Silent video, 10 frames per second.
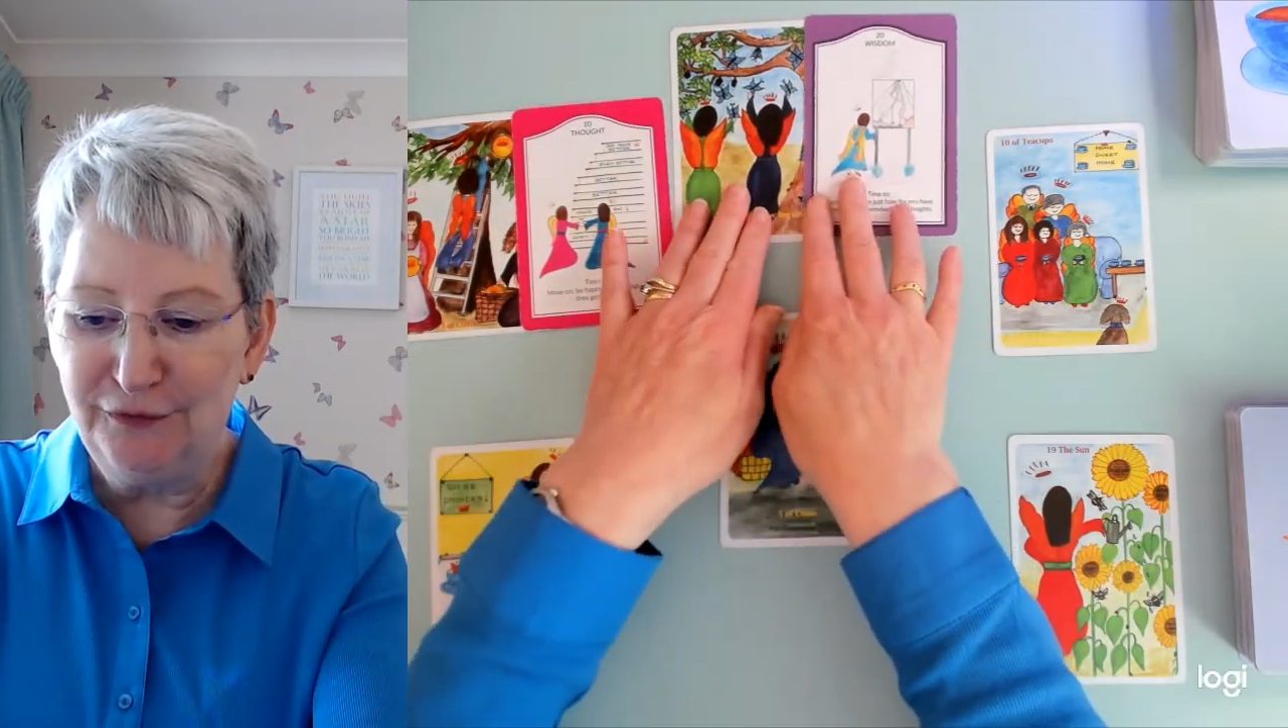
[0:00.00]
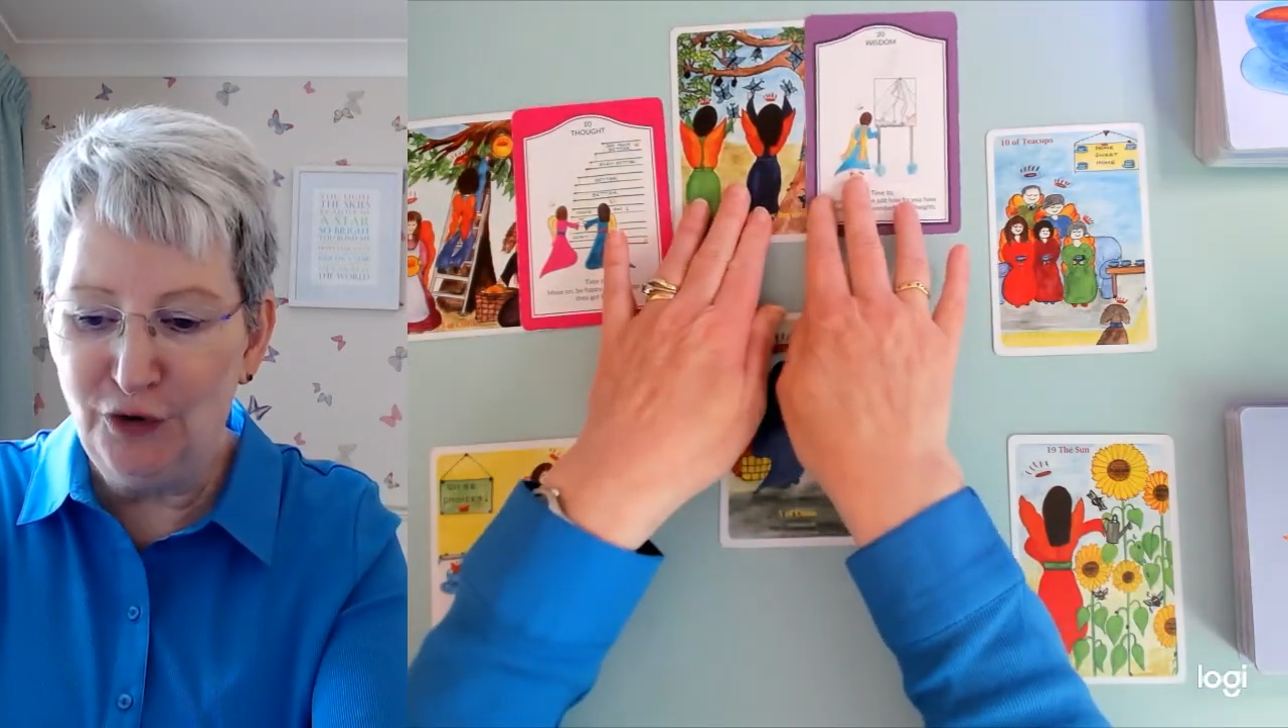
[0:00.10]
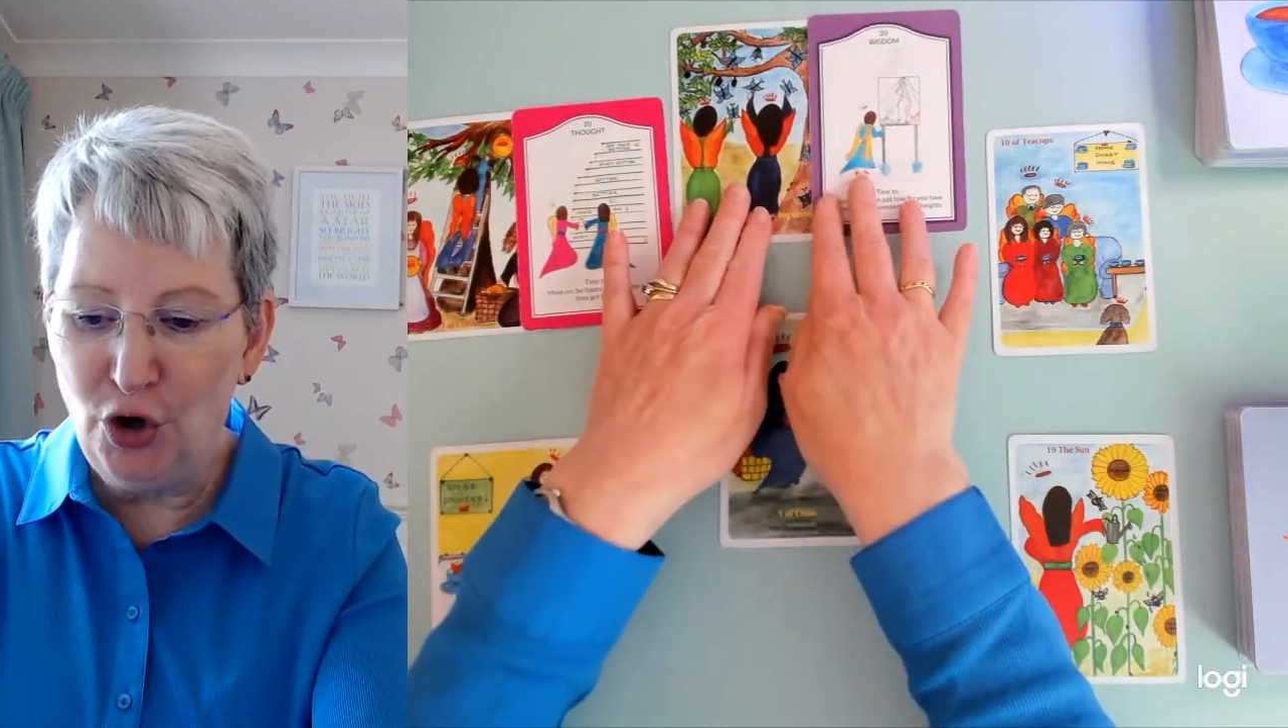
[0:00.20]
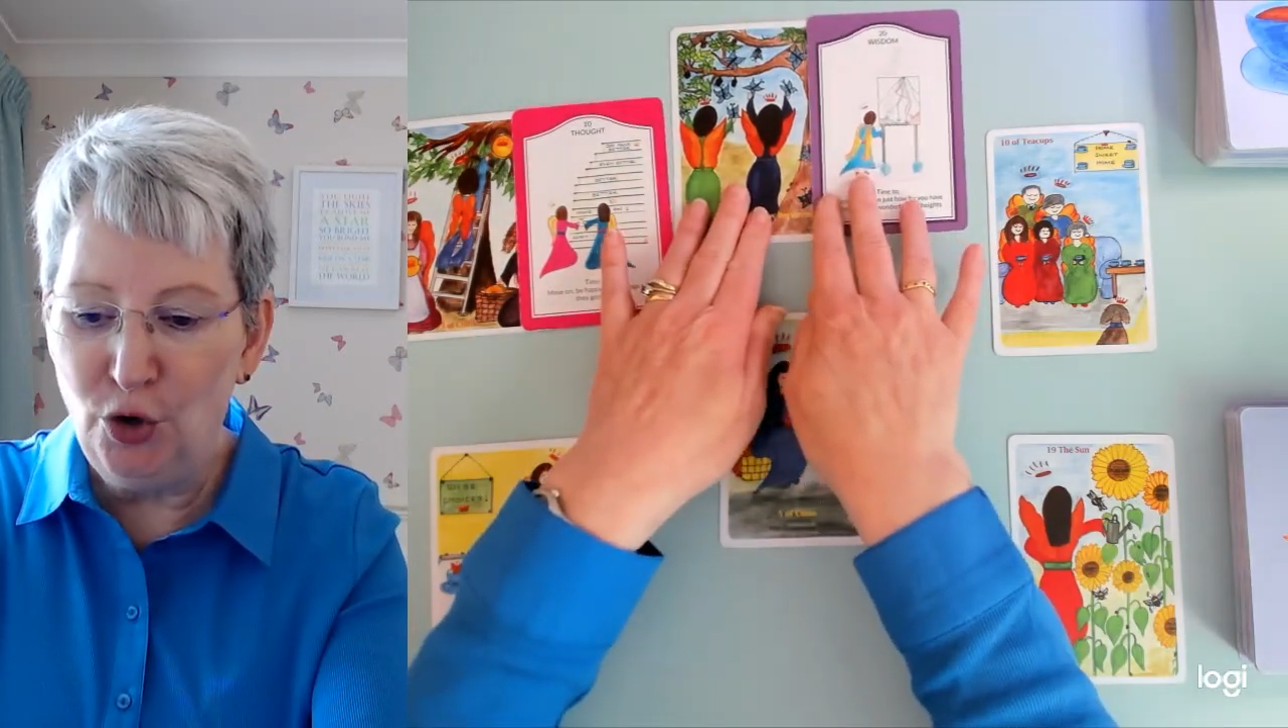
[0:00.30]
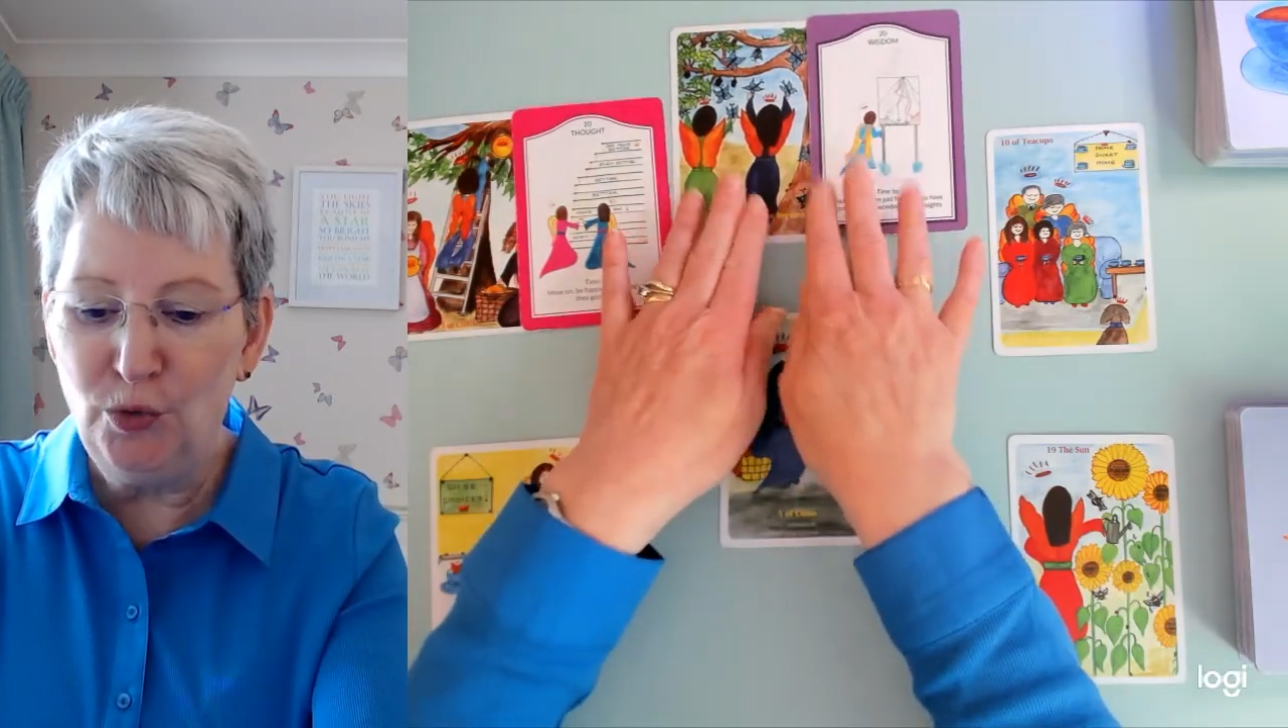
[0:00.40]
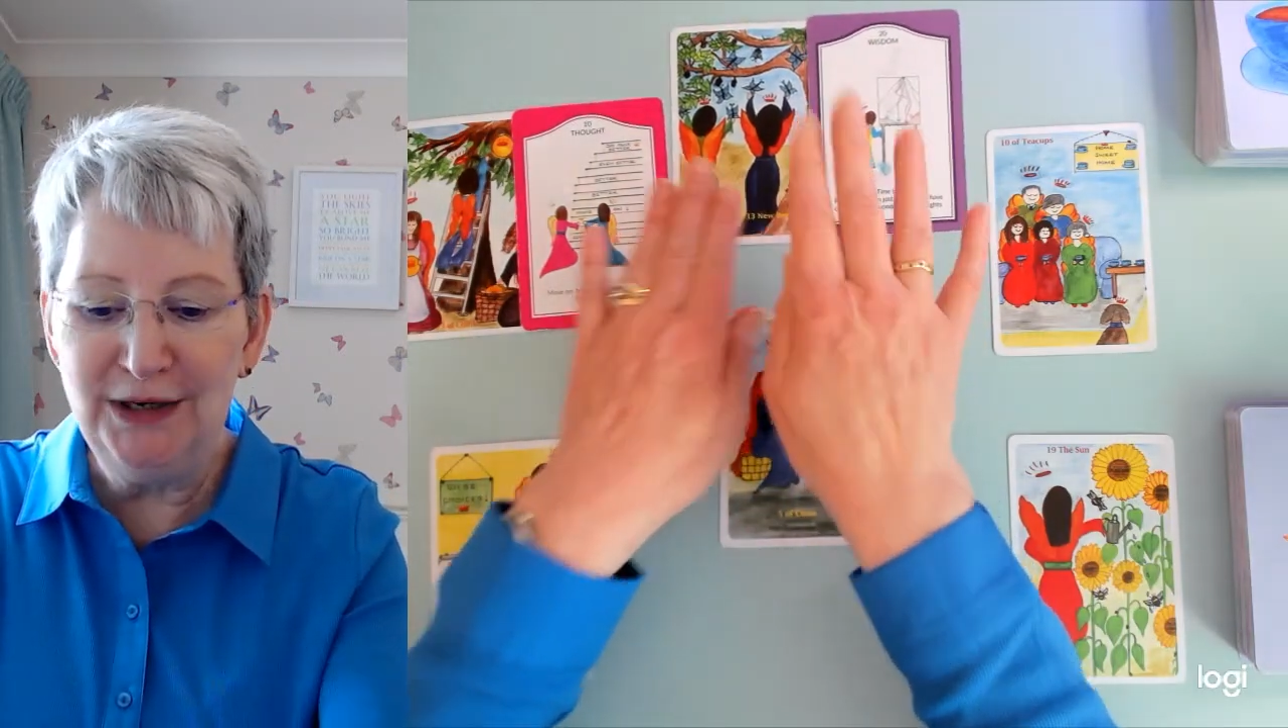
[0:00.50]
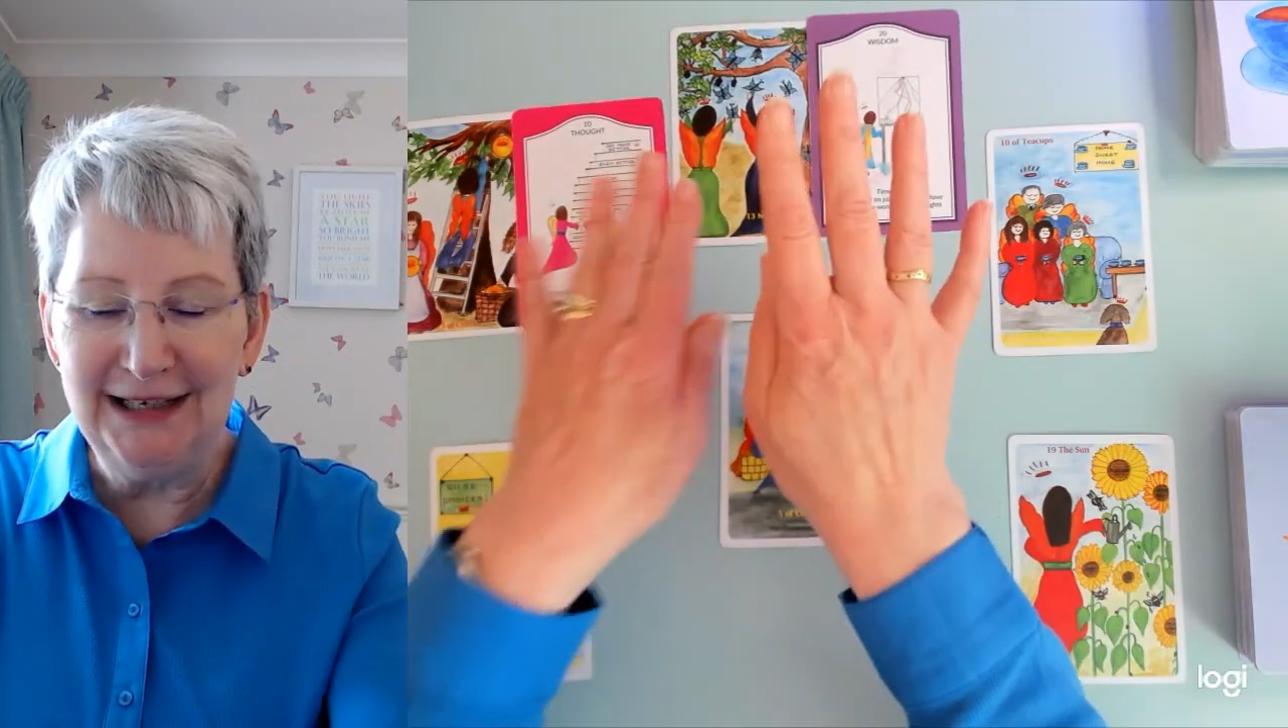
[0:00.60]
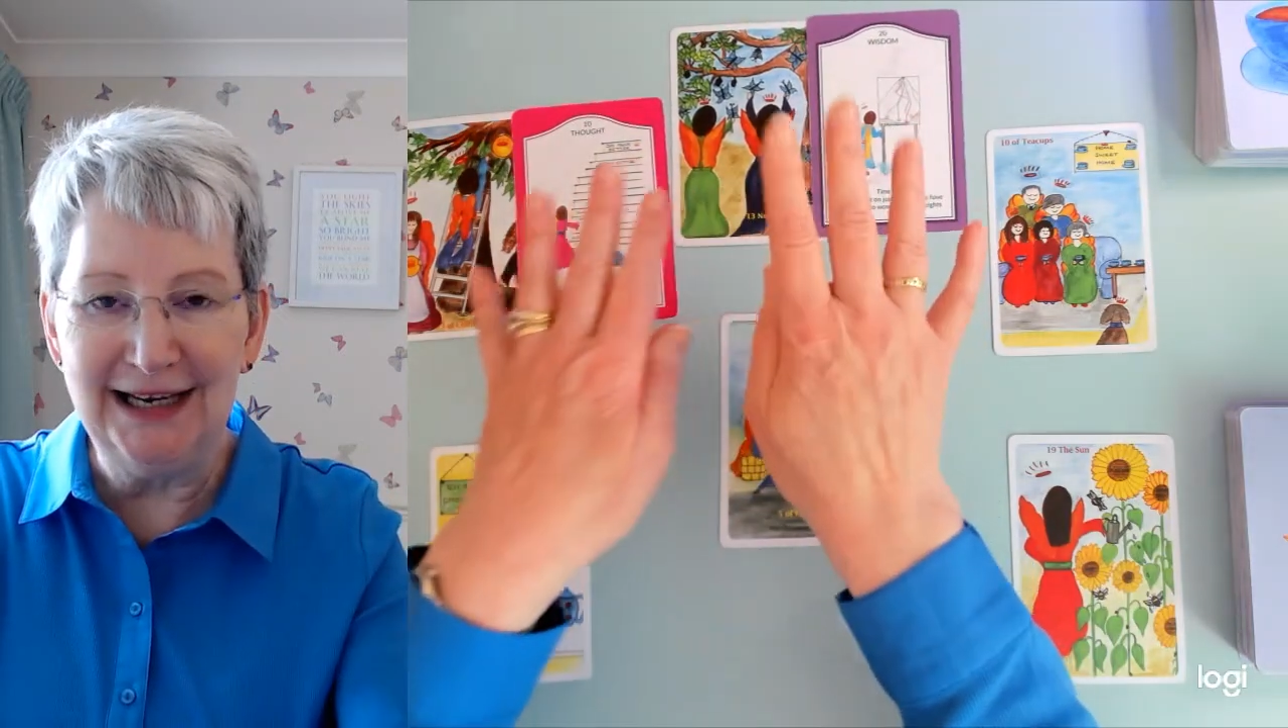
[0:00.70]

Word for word: forward,